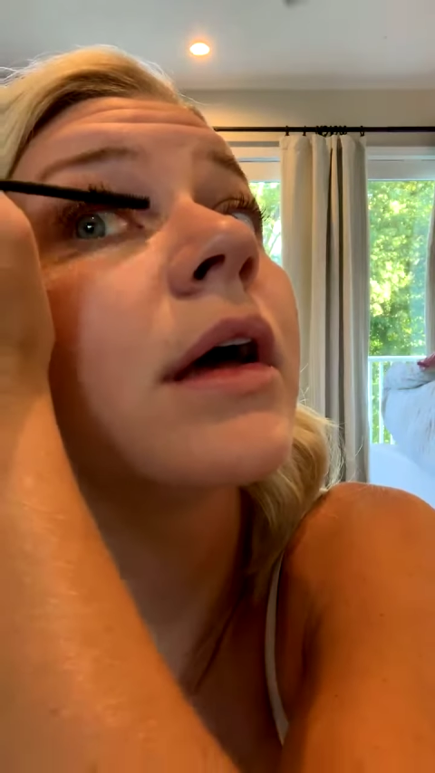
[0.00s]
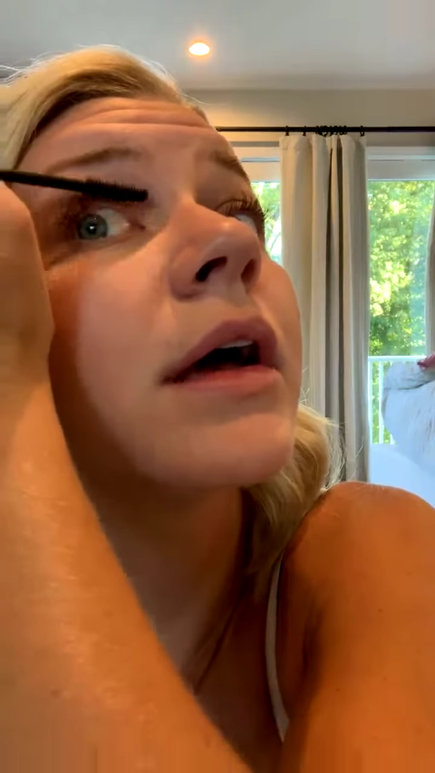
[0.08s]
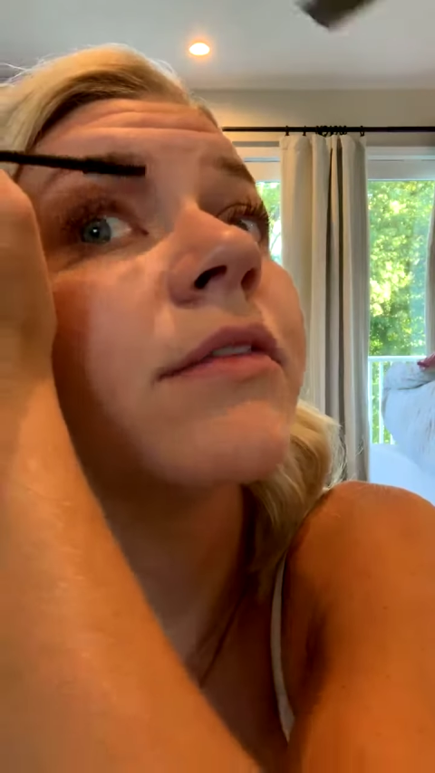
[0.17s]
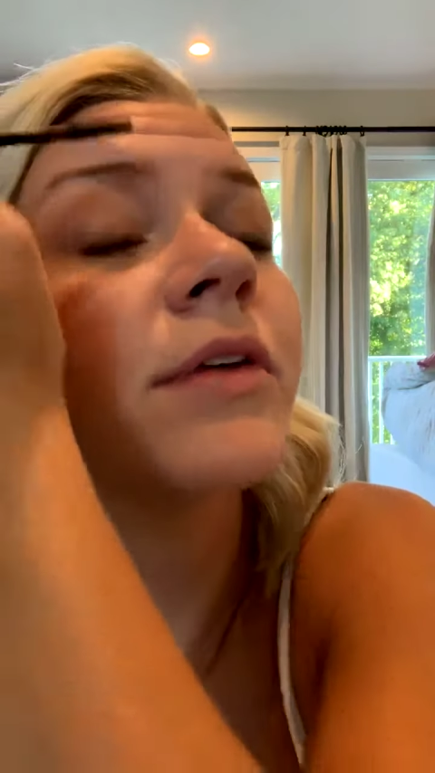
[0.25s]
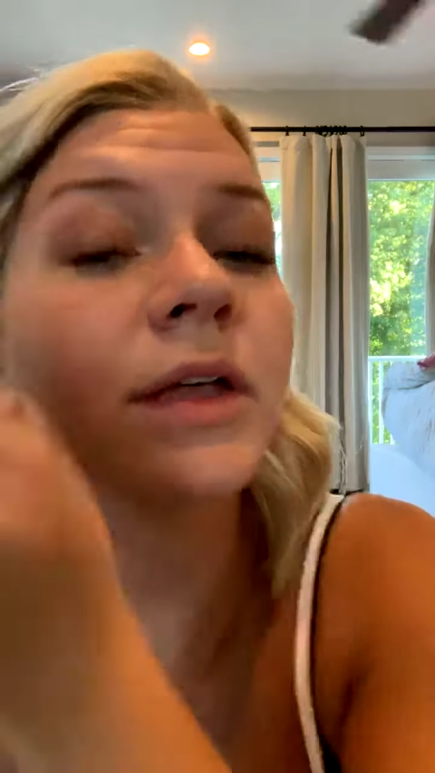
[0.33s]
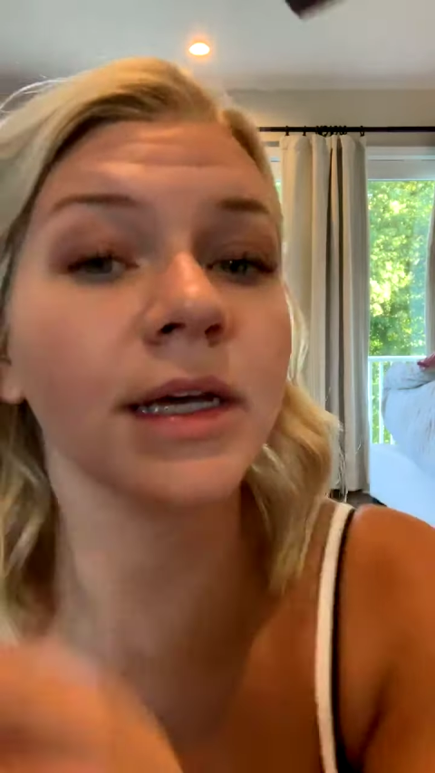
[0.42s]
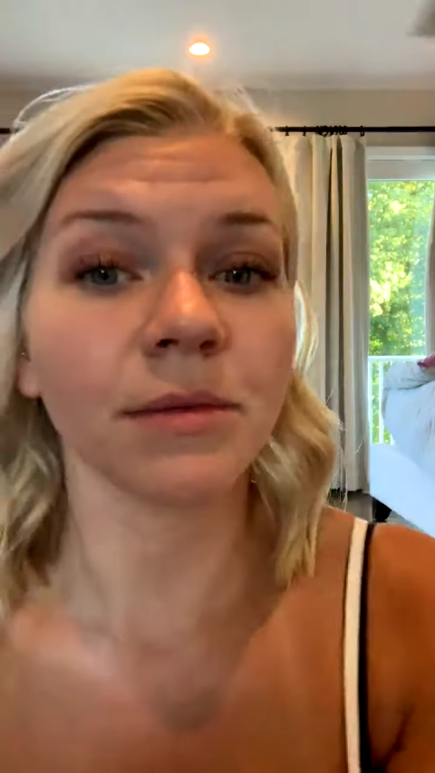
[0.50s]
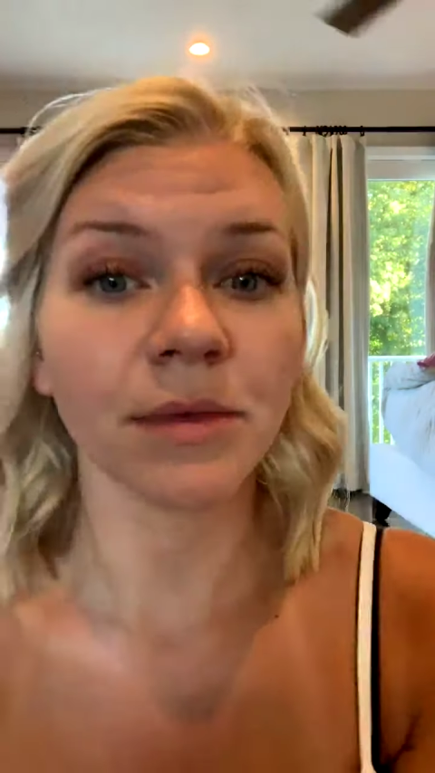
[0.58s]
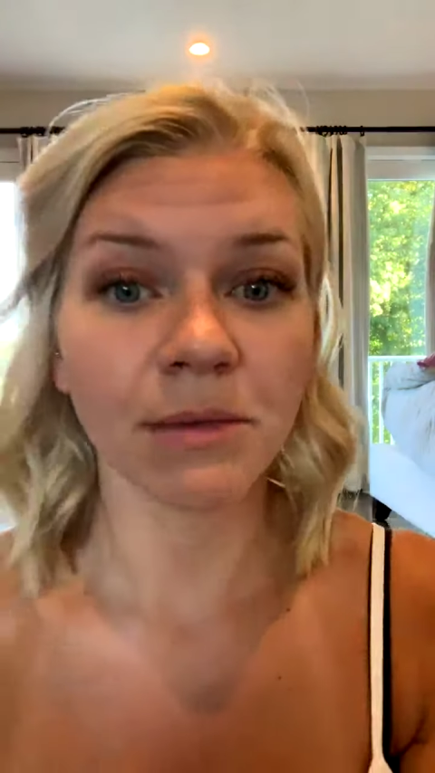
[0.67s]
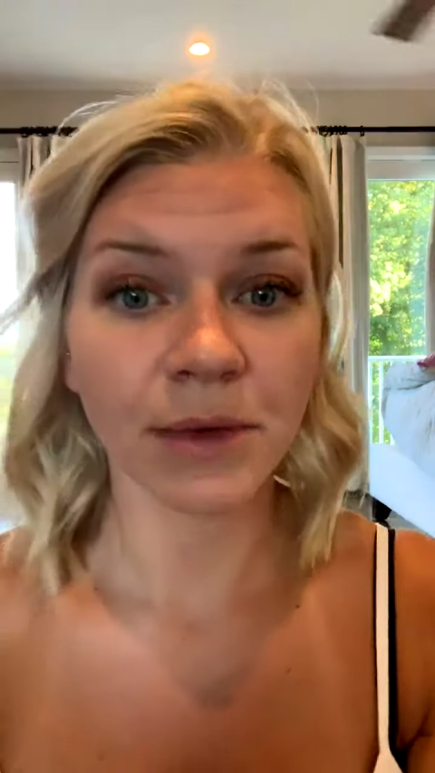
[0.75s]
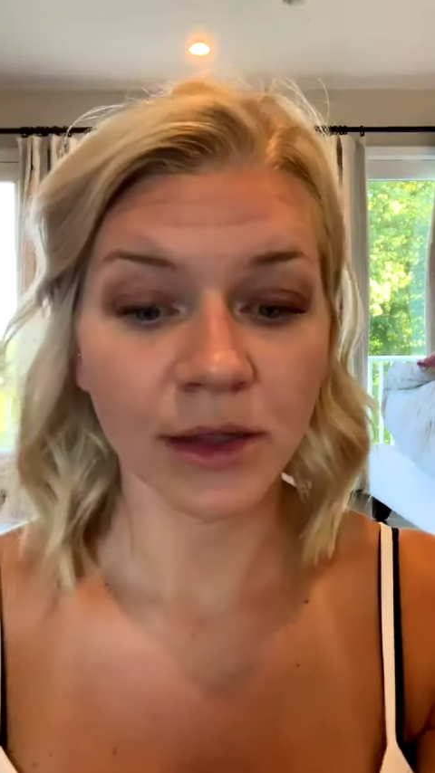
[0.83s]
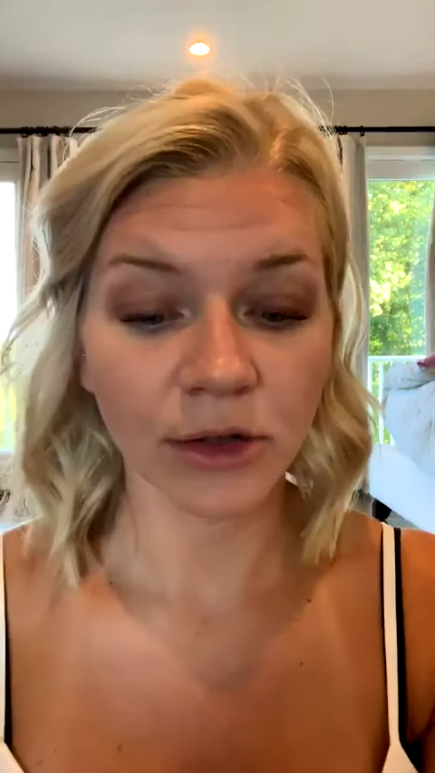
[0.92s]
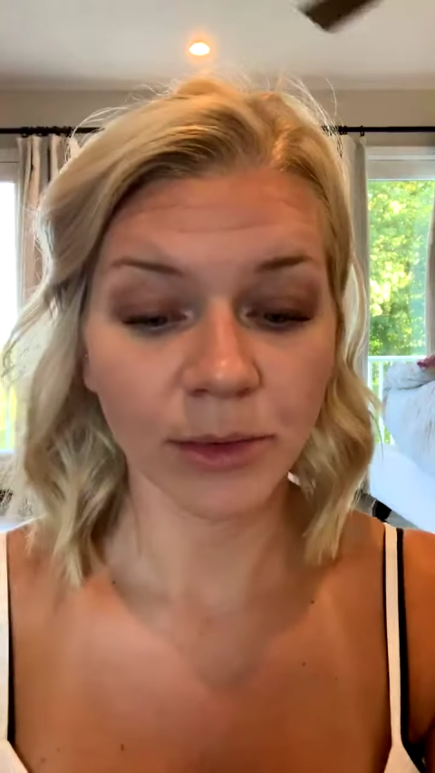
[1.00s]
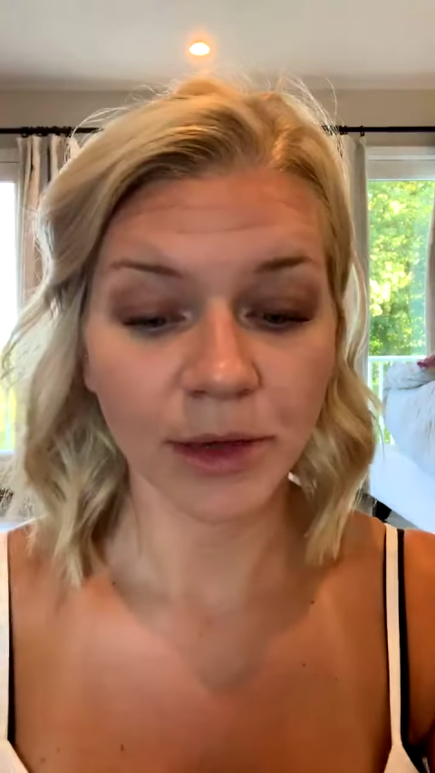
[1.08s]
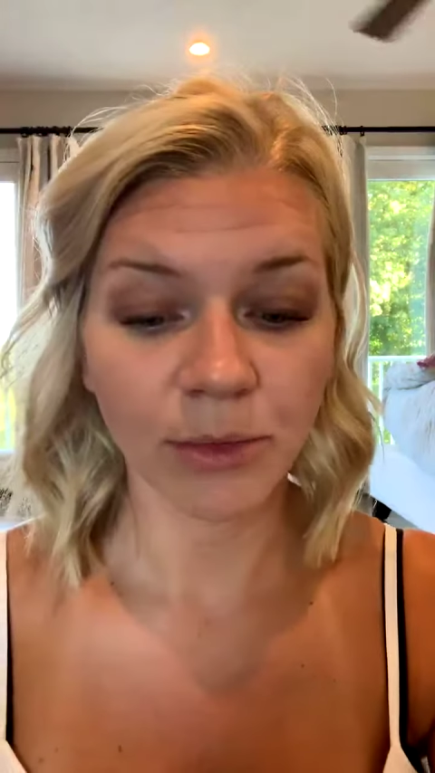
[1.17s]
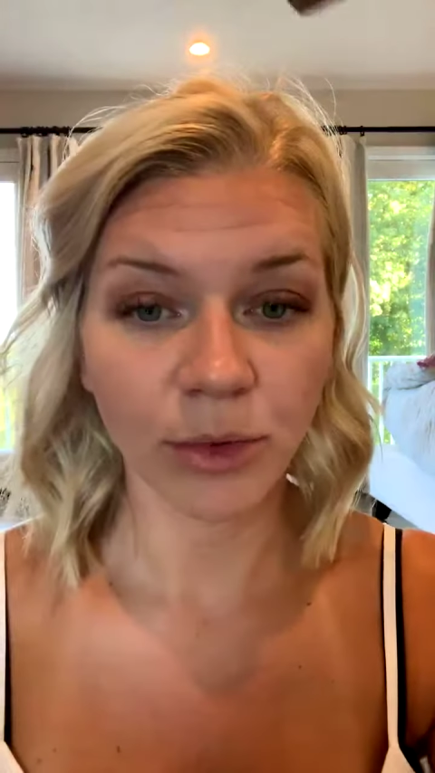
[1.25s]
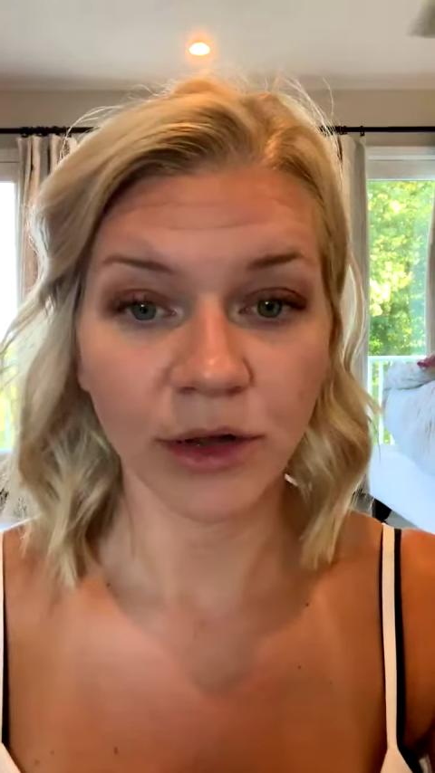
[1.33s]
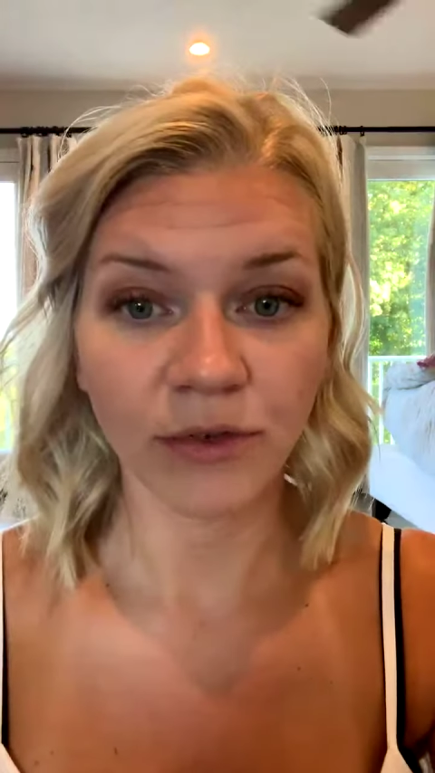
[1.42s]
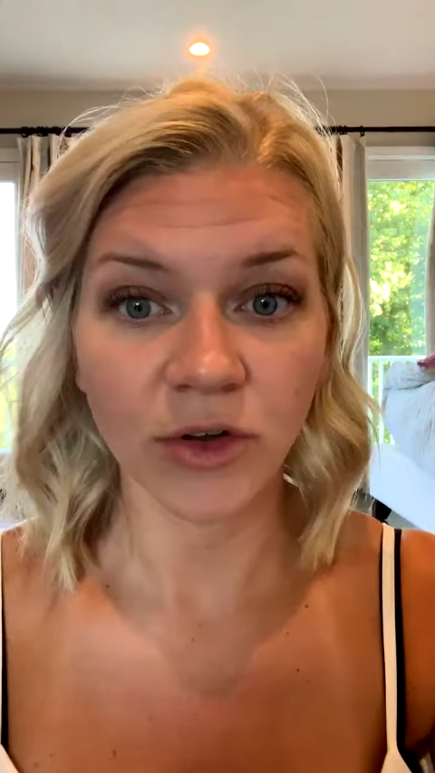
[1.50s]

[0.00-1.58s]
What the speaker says: I feel like it may be a little bit boring